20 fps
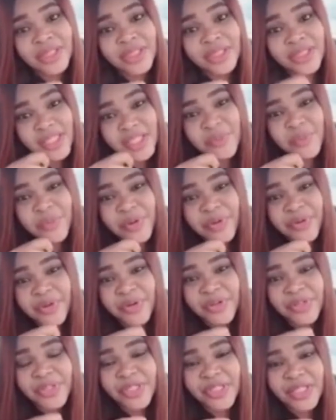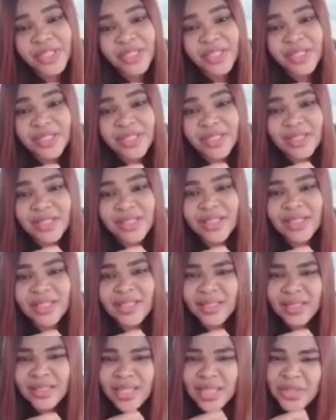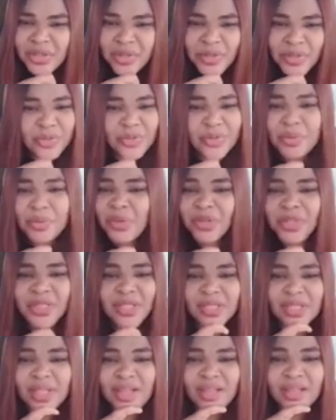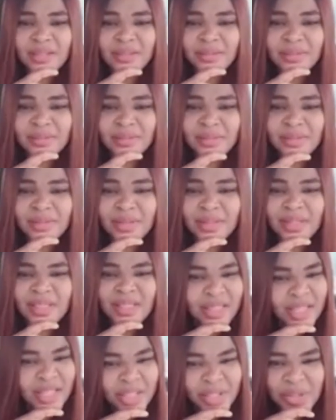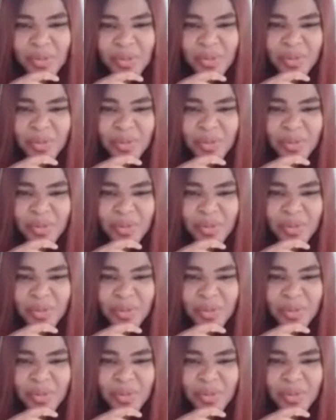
this period. Thank you so much, sir. Thank you,